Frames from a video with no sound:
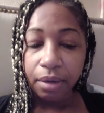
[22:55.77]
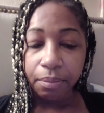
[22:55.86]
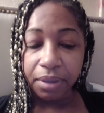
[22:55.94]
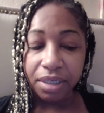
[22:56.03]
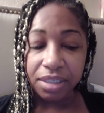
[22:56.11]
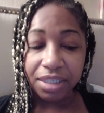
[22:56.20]

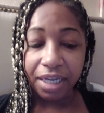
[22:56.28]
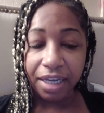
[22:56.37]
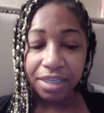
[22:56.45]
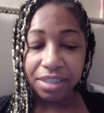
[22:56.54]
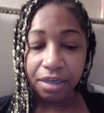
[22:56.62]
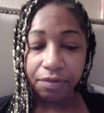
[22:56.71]
because, like I
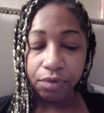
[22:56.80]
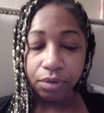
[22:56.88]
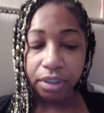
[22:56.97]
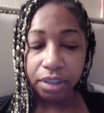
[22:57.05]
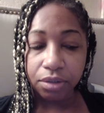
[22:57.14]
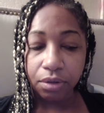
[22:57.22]
said, if you
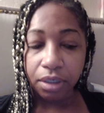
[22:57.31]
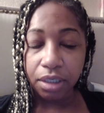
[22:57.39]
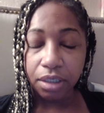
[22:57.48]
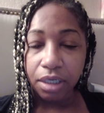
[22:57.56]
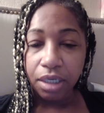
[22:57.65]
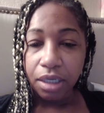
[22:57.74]
clicked on it,